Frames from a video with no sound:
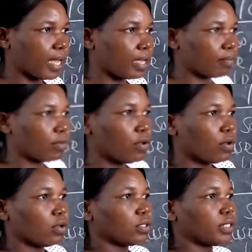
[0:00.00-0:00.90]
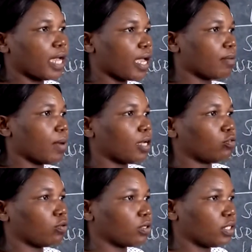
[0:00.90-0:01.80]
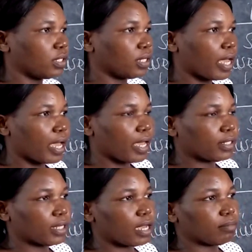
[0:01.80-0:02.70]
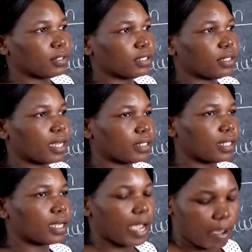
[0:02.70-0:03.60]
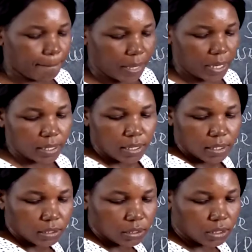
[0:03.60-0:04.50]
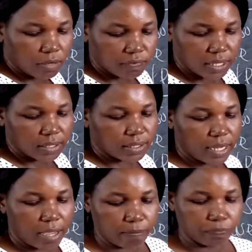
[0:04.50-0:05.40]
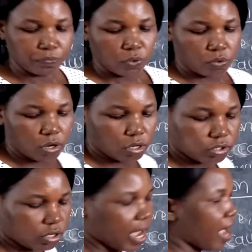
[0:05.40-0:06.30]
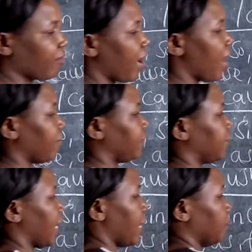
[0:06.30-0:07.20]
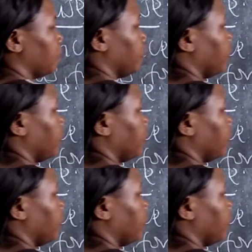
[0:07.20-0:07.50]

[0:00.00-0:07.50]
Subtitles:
time. Time. At what time did that thing happen? It gives us time. We also have after.